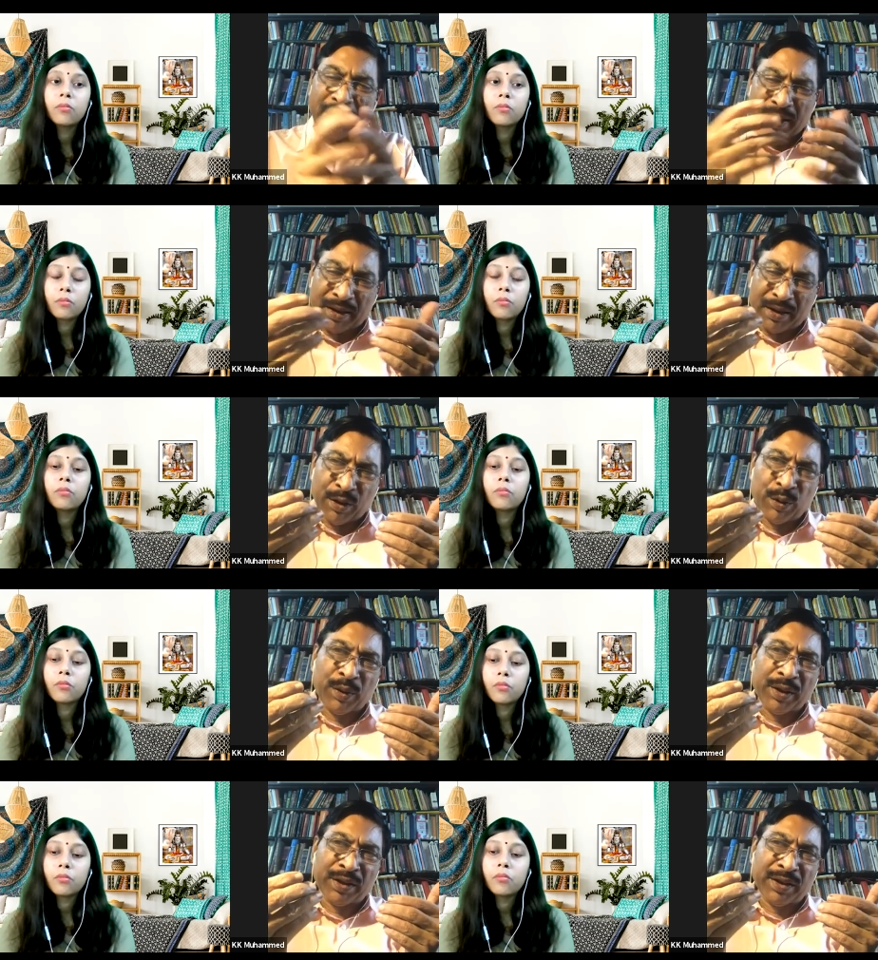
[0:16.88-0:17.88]
Speaker 1: uh,
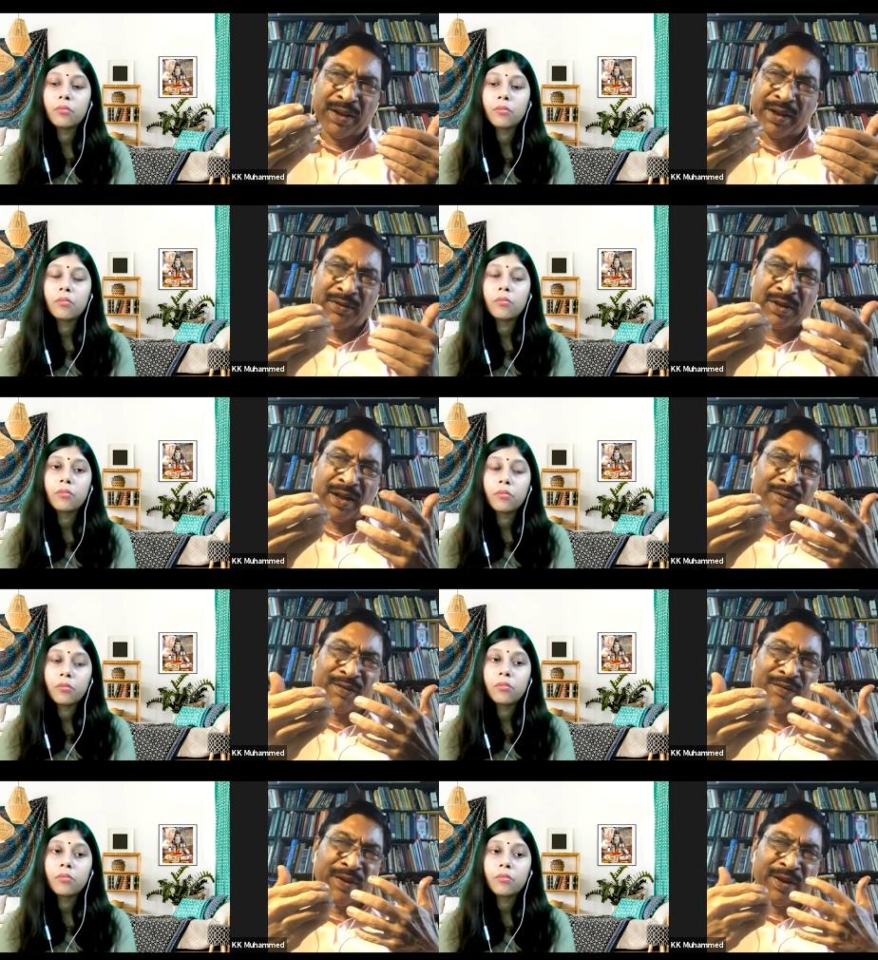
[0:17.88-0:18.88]
no, it, it doesn't have a
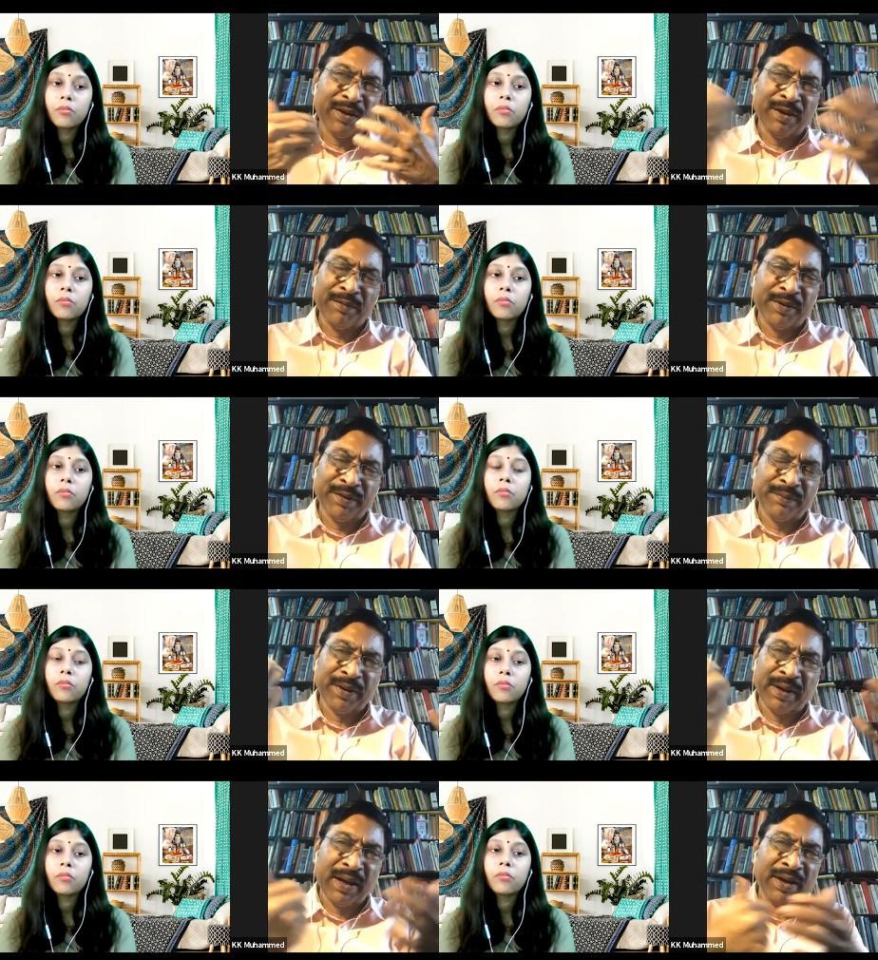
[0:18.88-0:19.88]
very I mean,
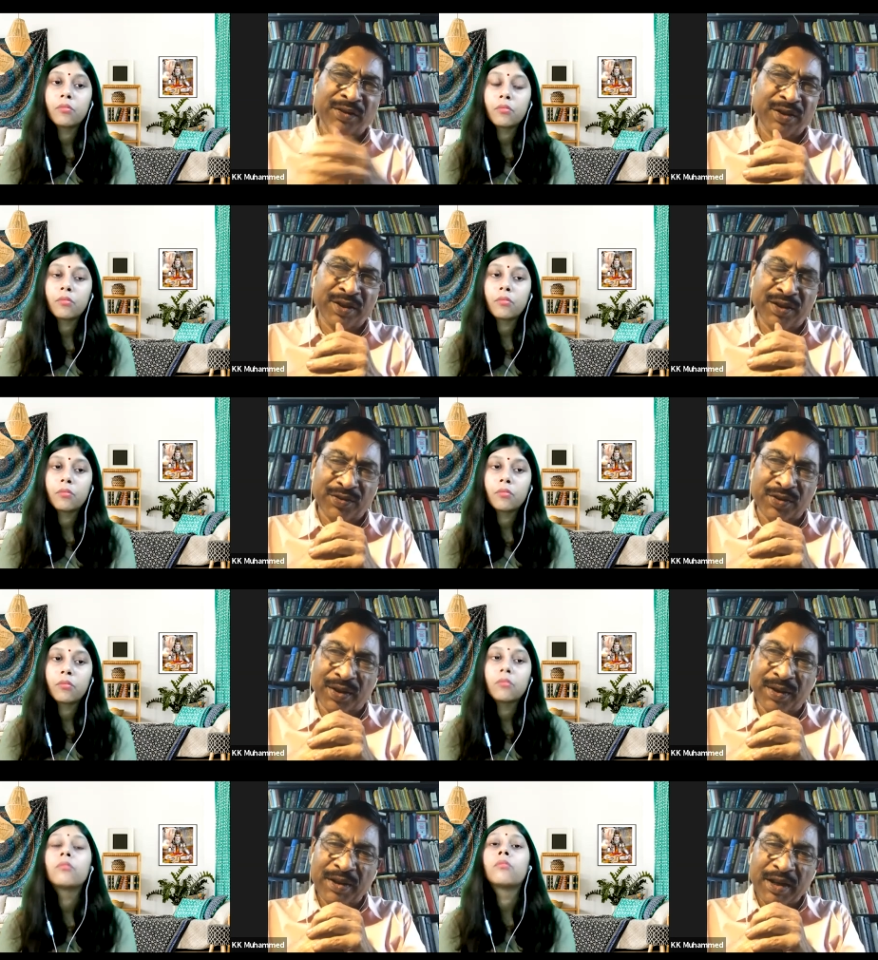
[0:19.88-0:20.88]
ancient
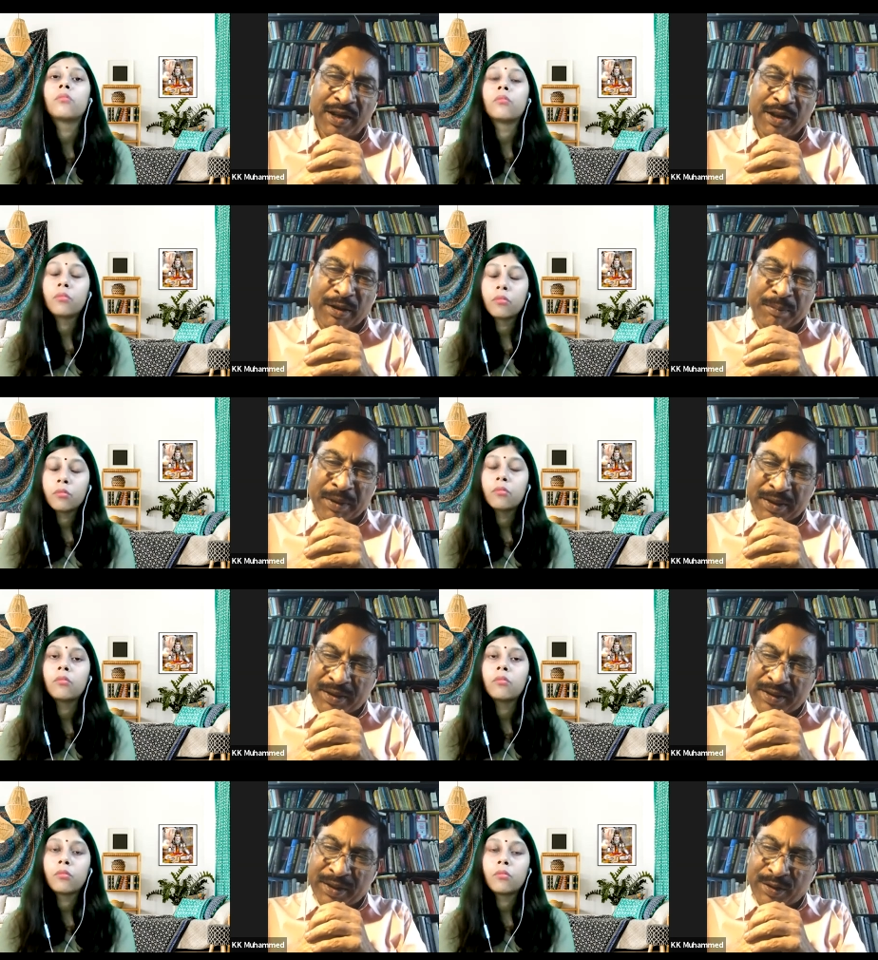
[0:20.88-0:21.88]
history. But
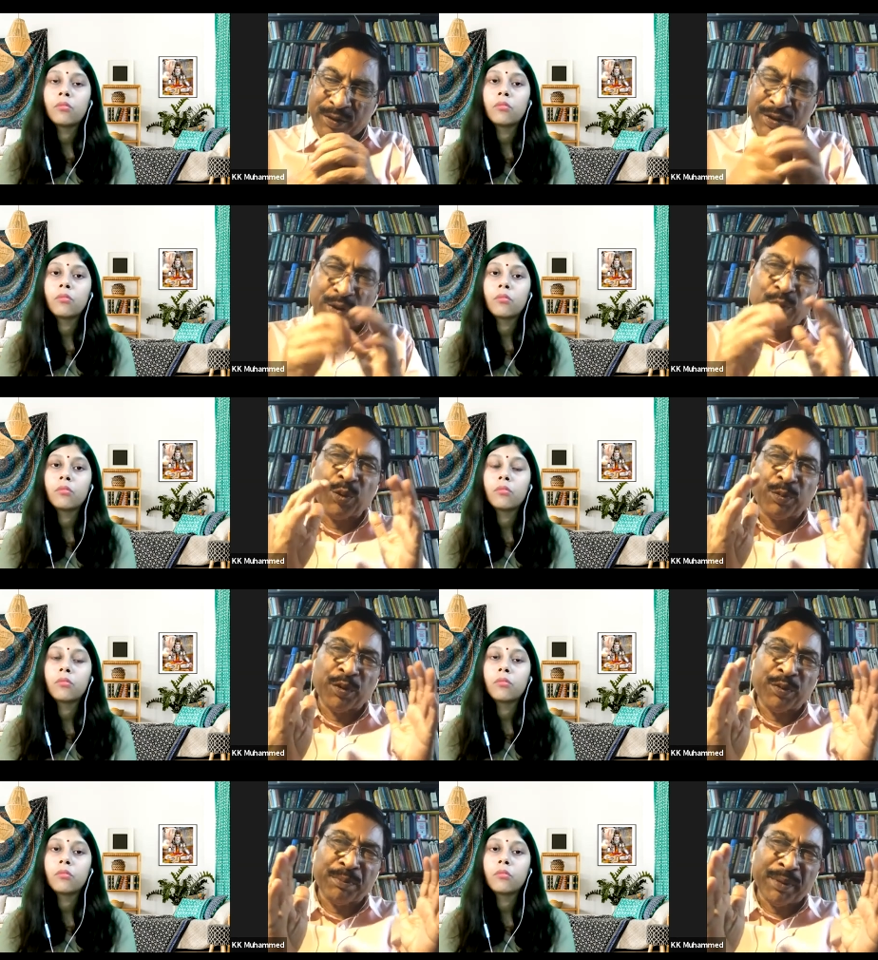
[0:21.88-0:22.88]
there was a group
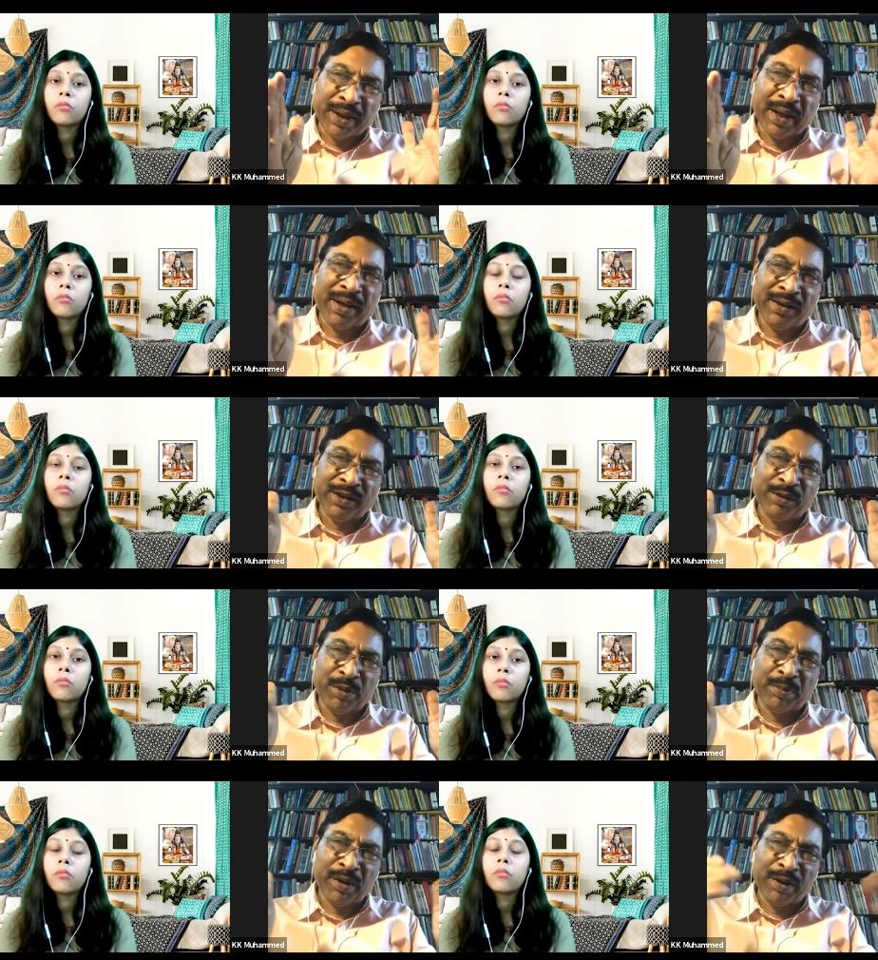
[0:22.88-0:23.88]
of megalithic
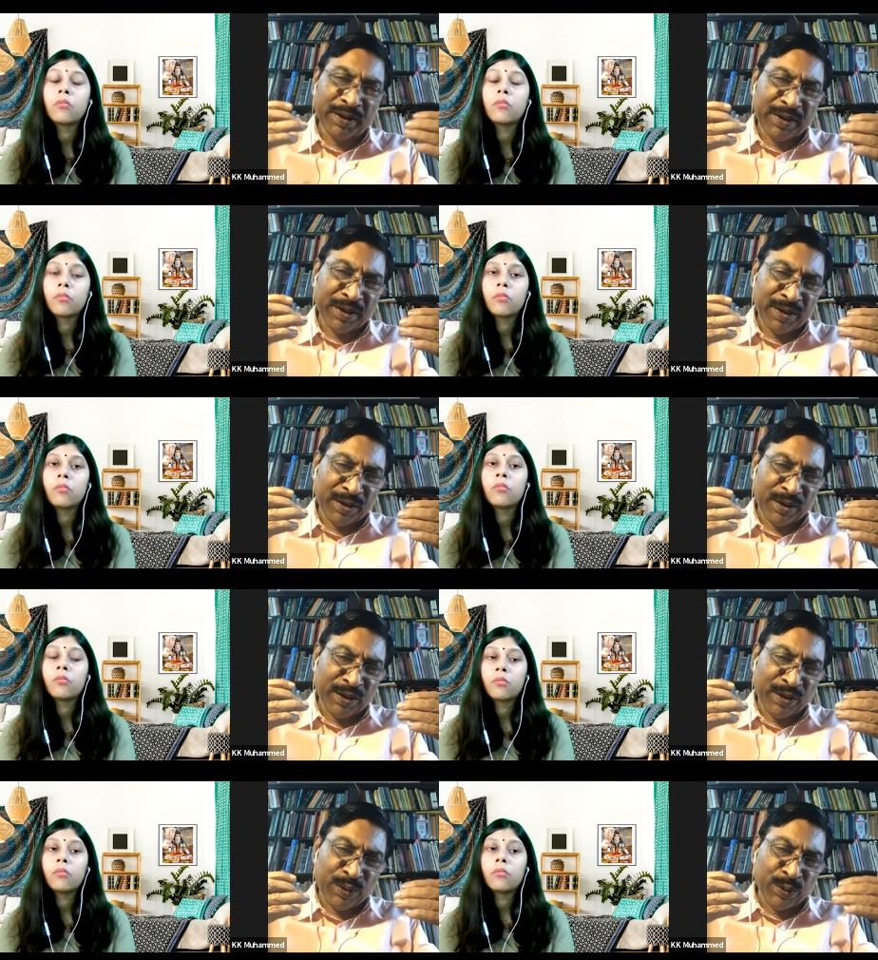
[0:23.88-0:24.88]
people. They
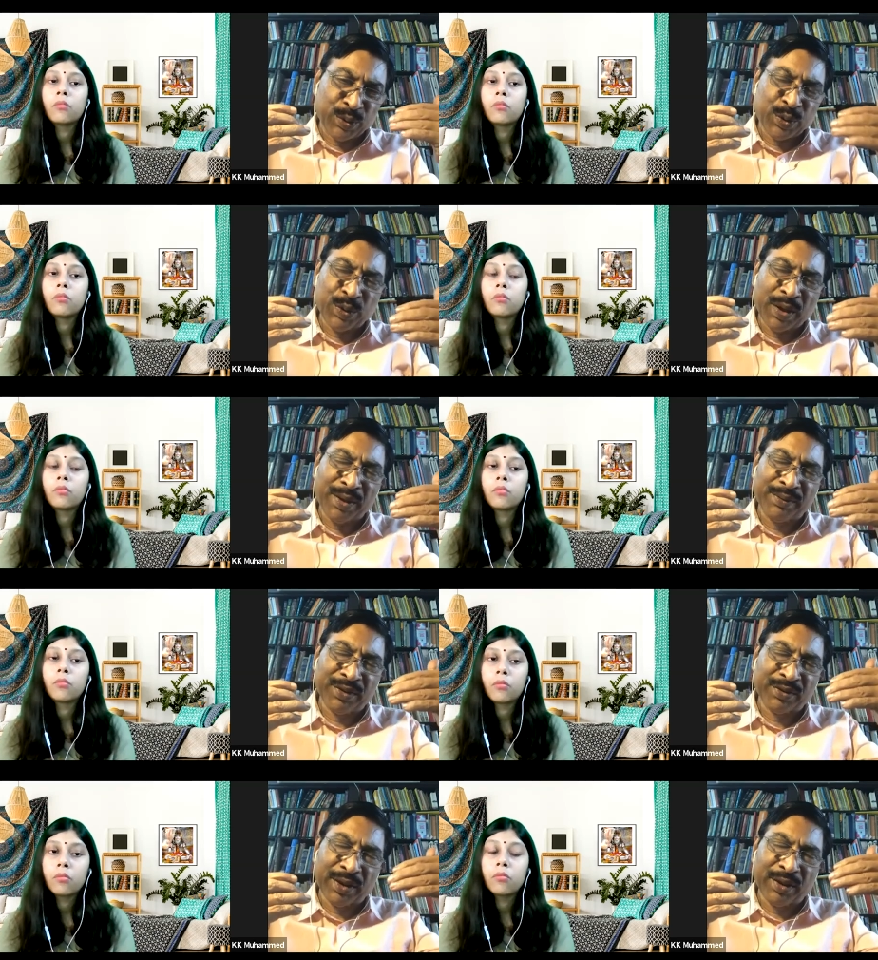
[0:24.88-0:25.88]
used to have
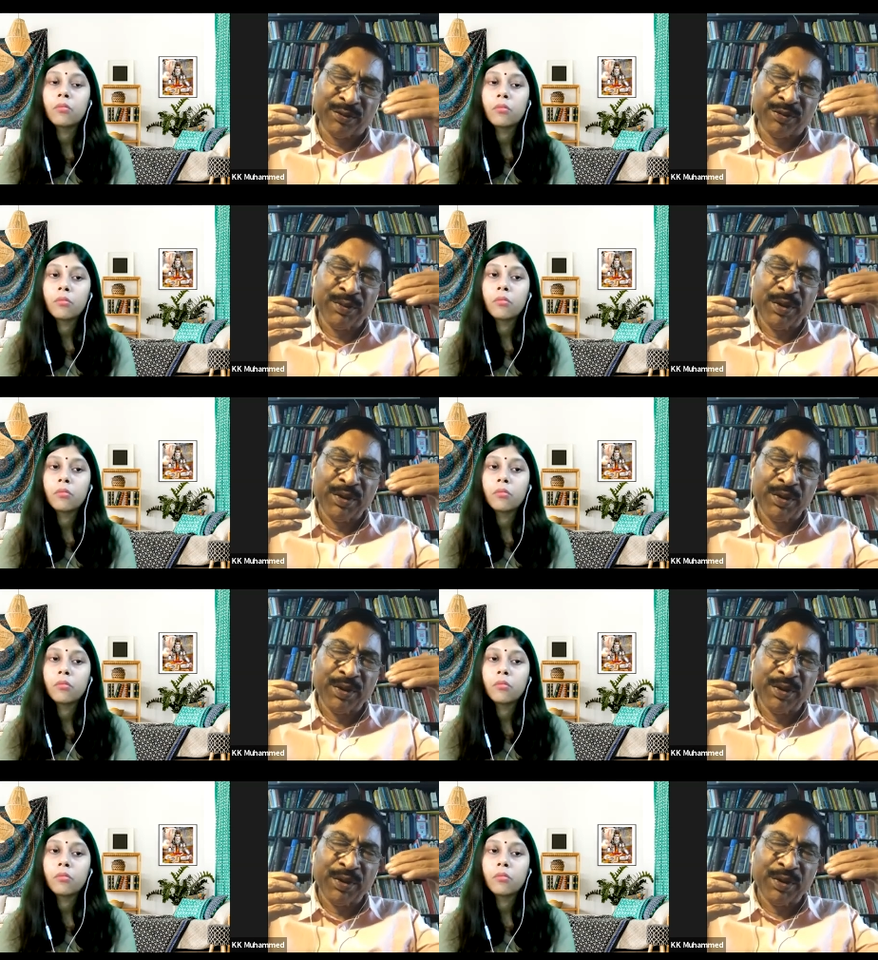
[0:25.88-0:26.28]
this kind of,